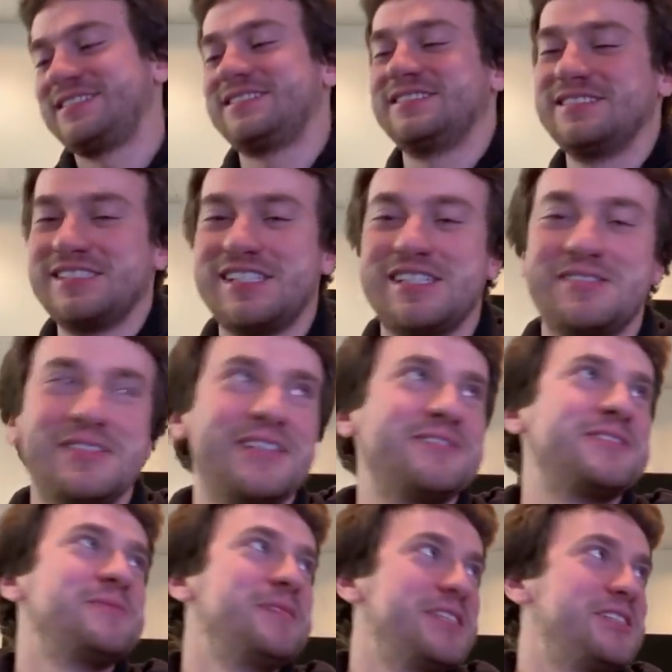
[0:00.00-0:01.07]
No, we have
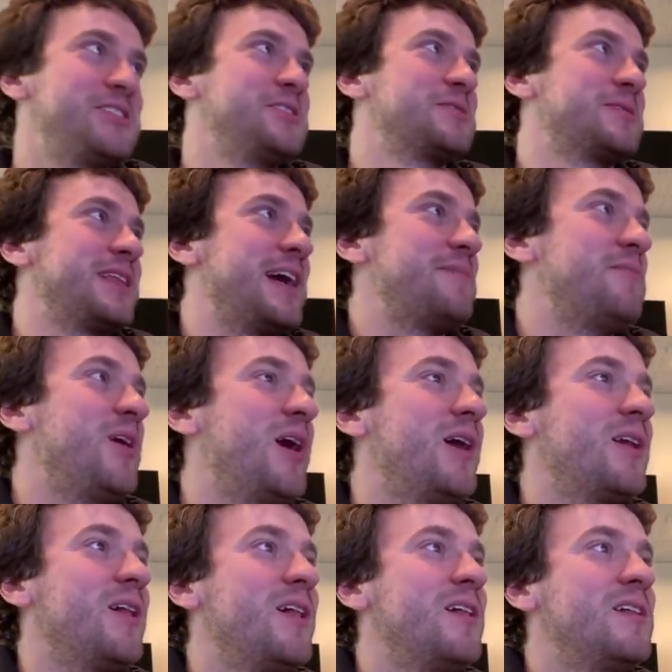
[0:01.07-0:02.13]
some issues with that
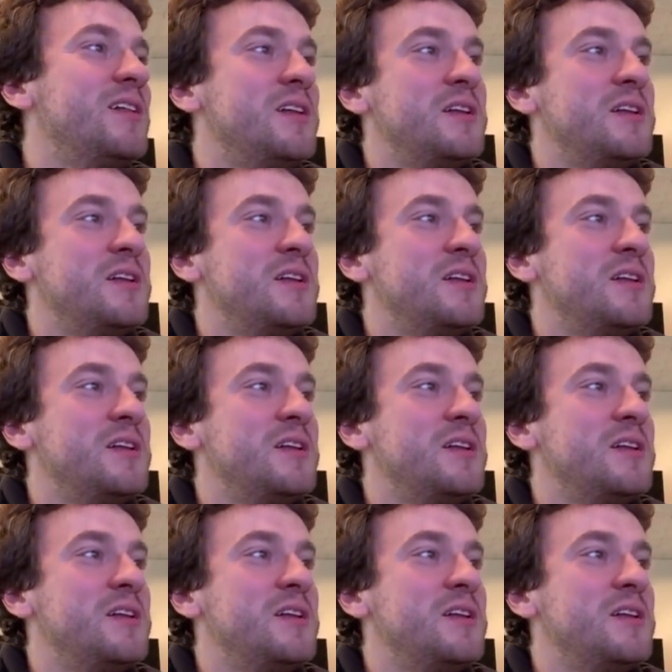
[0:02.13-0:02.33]
model.